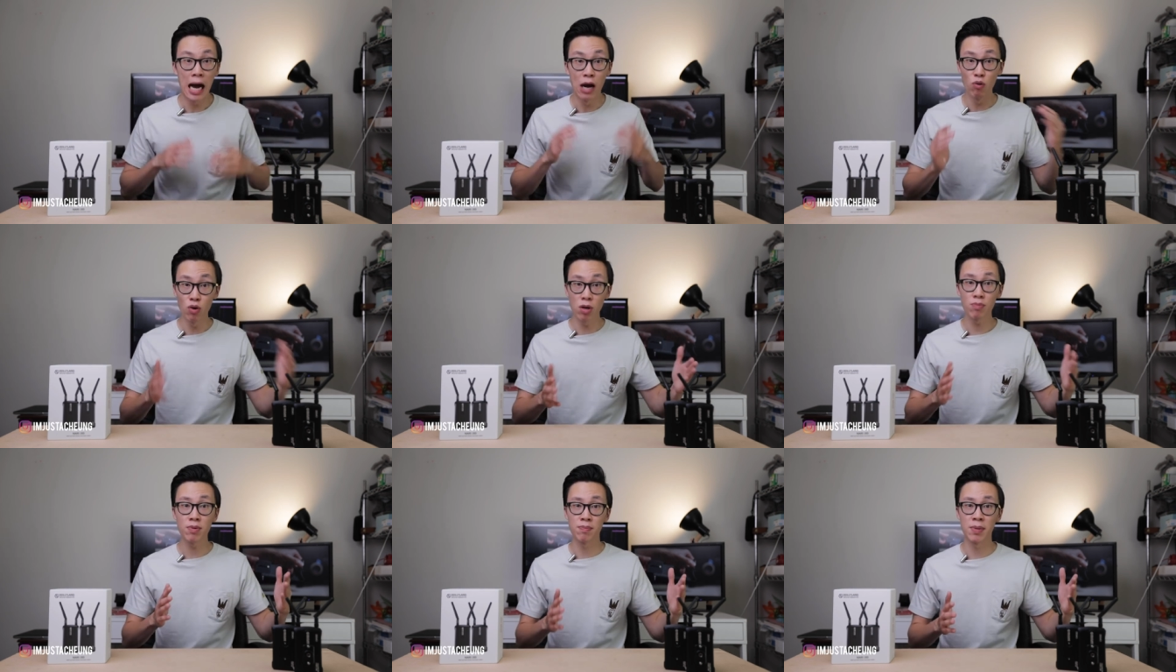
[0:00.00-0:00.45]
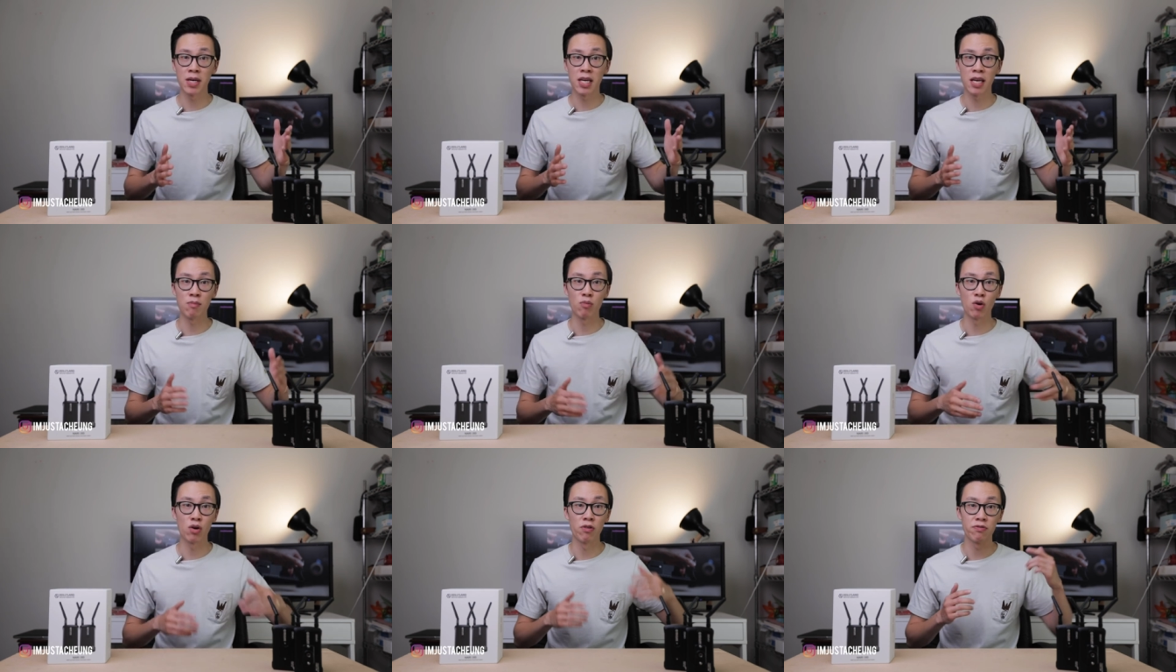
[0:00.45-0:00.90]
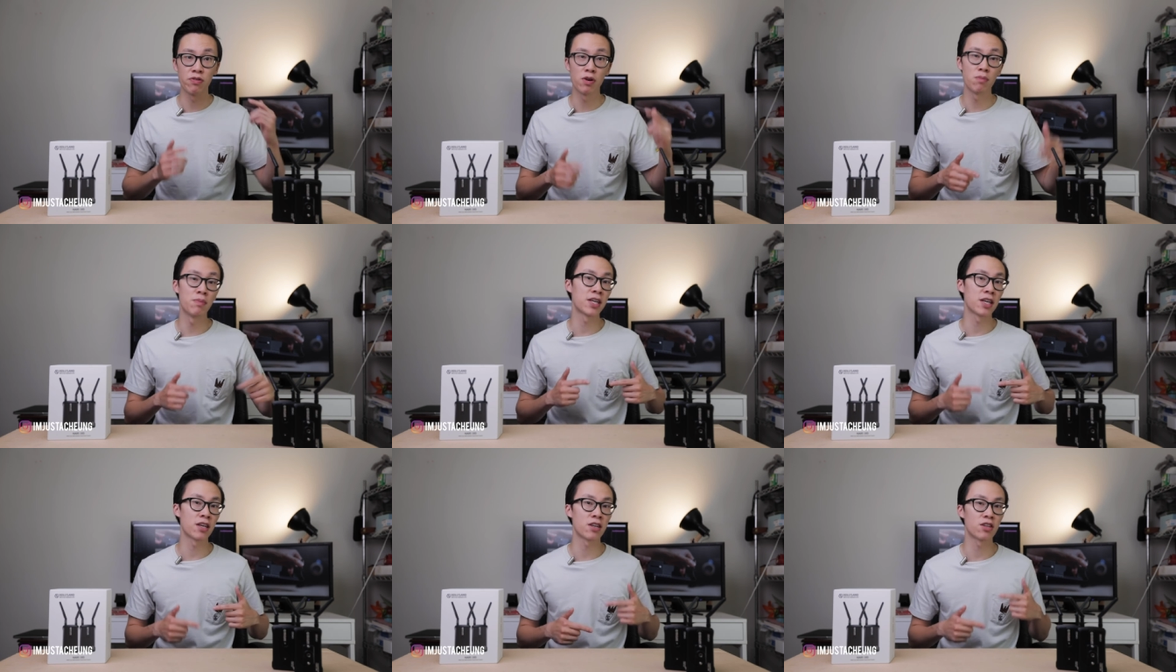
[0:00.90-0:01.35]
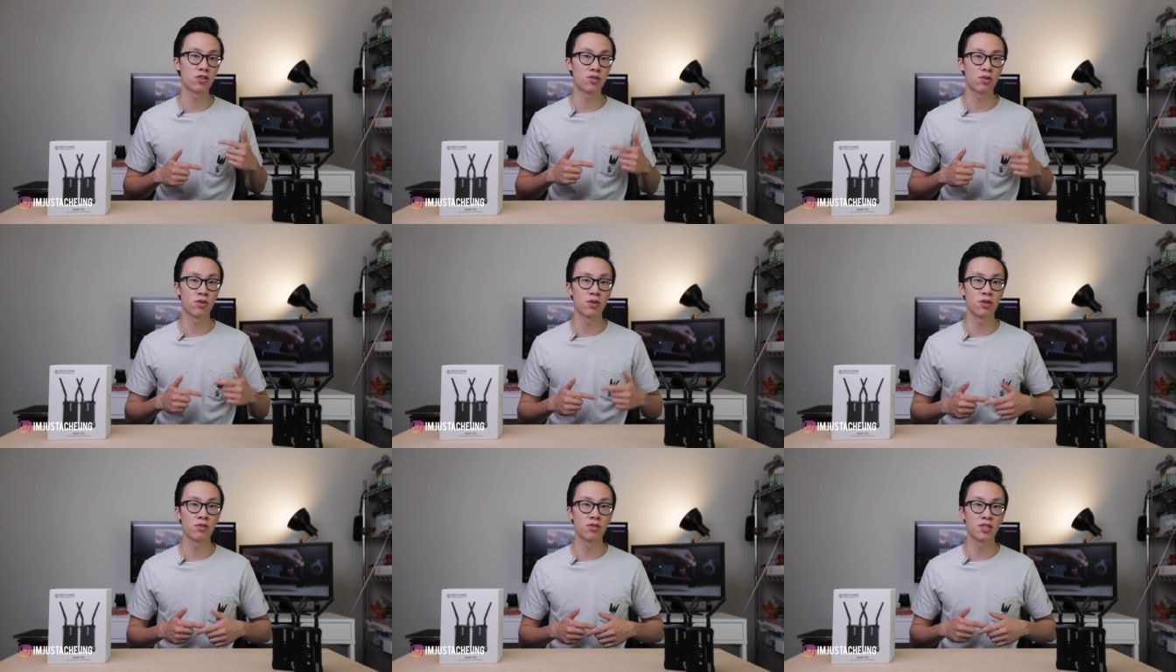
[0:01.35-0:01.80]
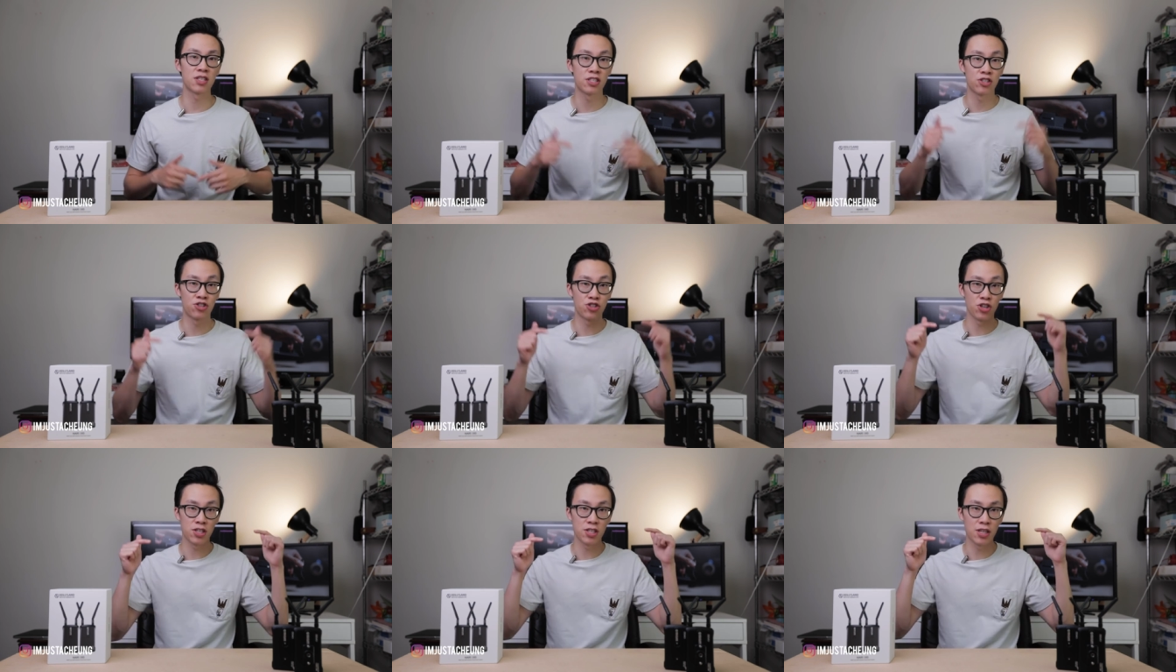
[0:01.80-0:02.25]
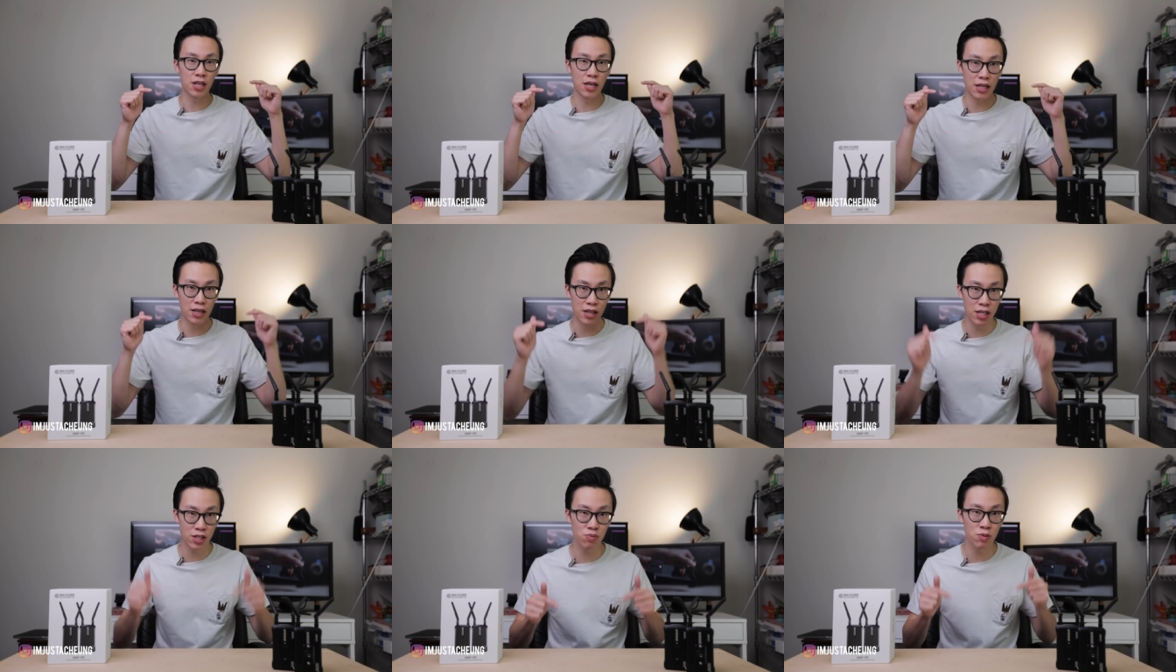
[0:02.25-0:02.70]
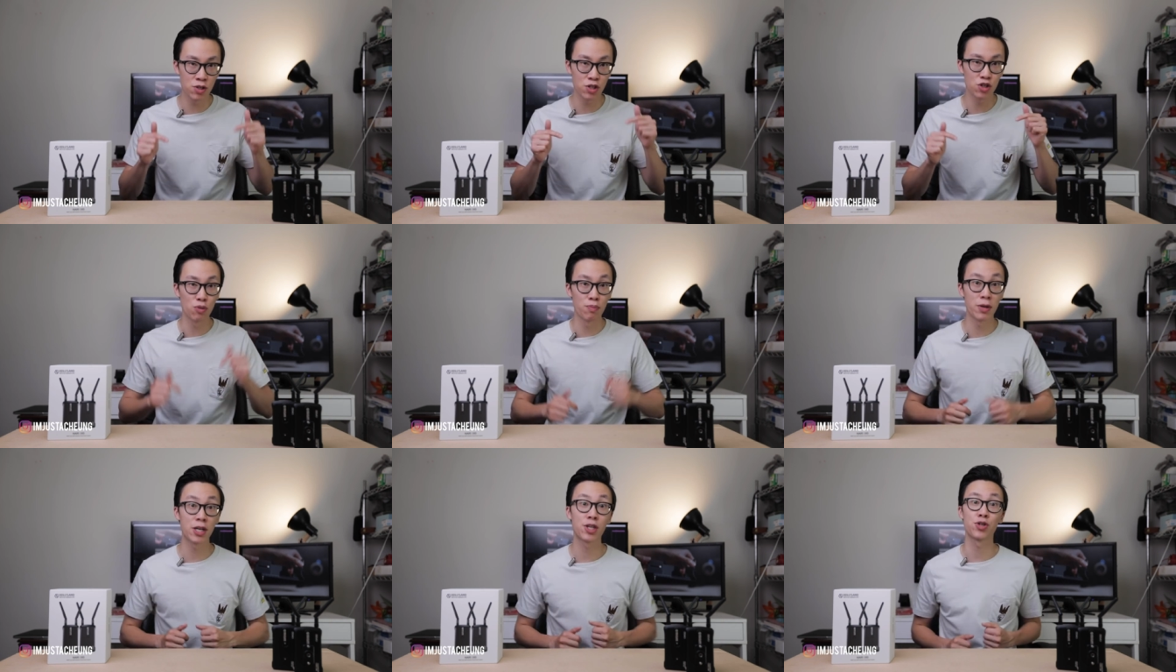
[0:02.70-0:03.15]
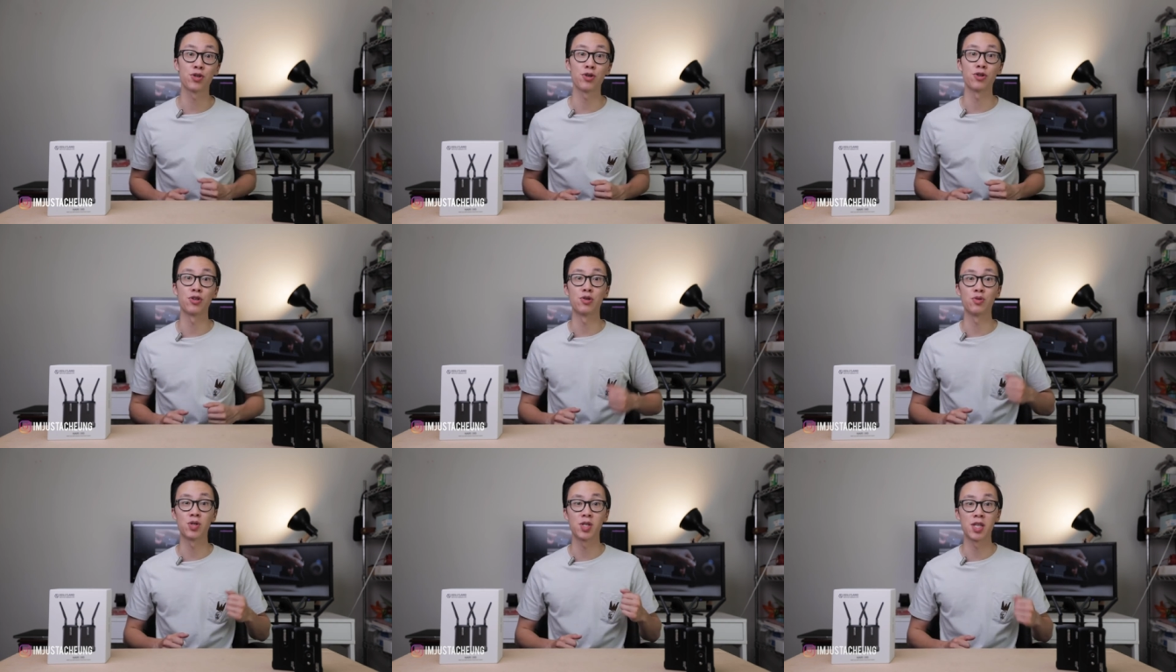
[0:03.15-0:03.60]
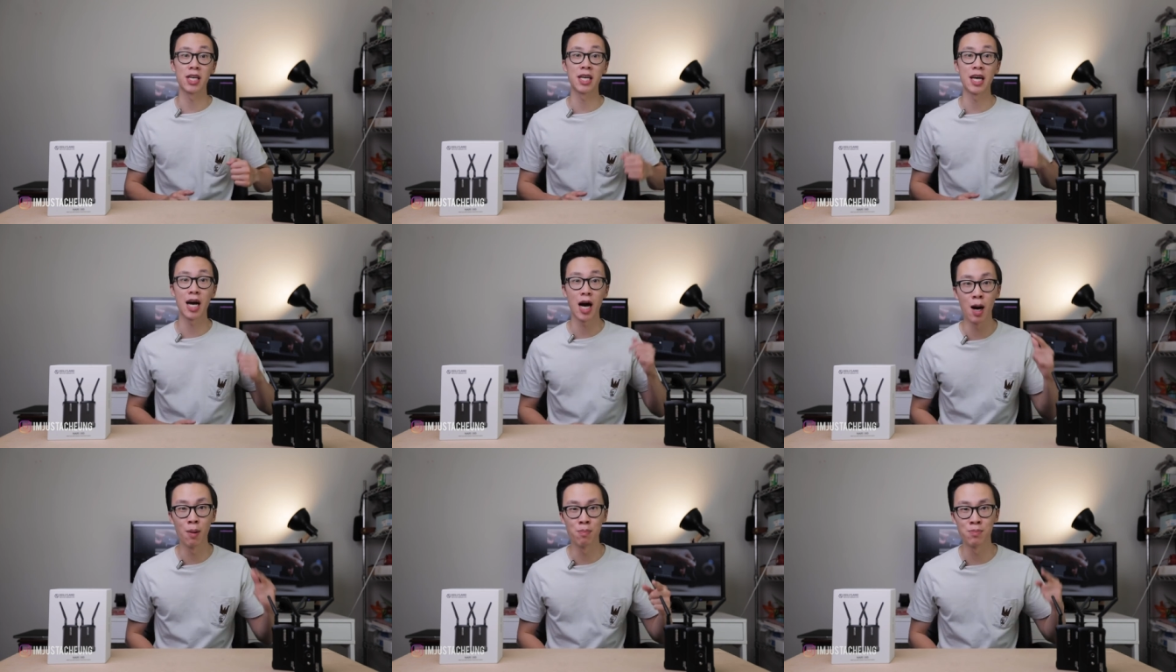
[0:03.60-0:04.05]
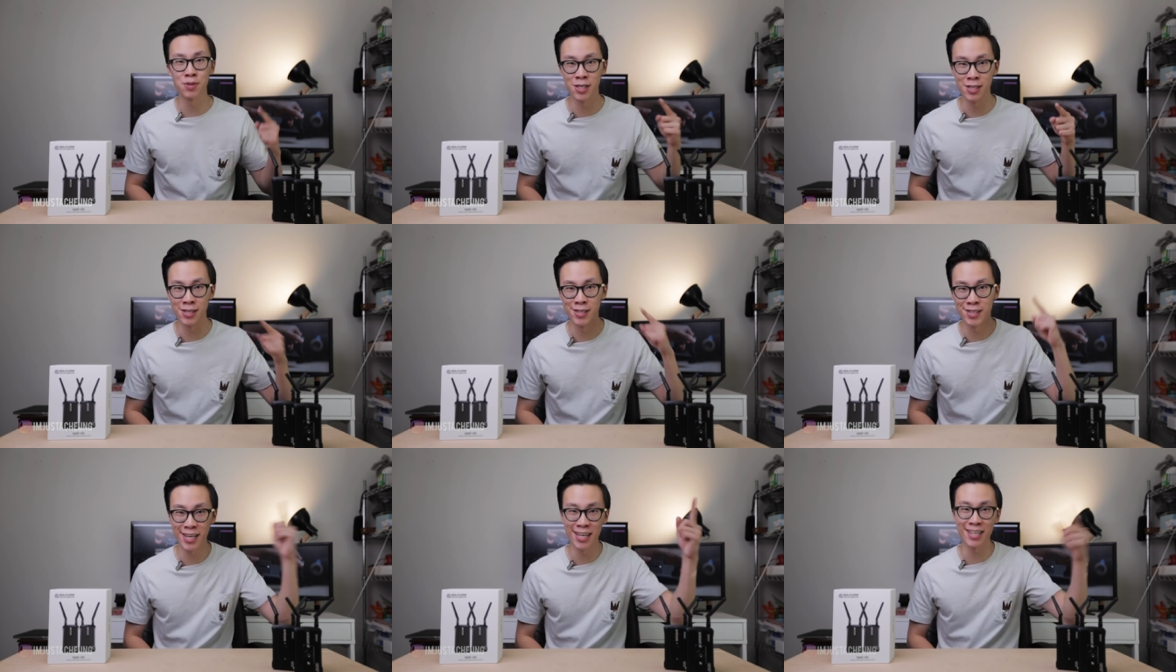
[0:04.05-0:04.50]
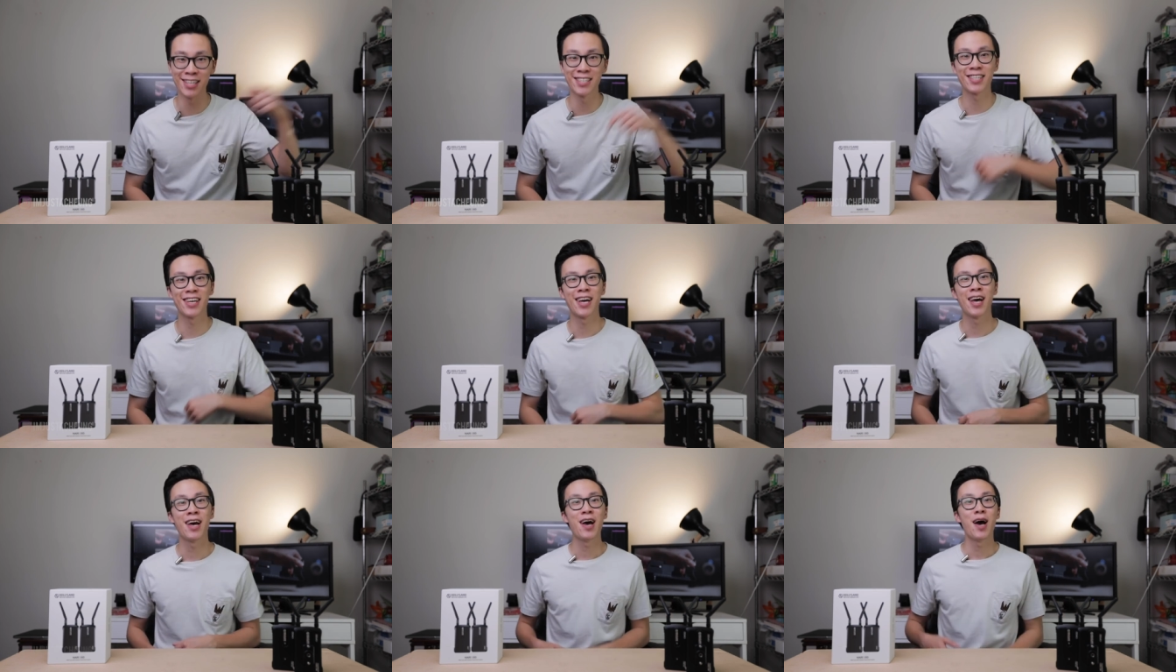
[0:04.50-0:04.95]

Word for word: I will be making more filmmaking tutorials just like this one, so make sure you stay up to date.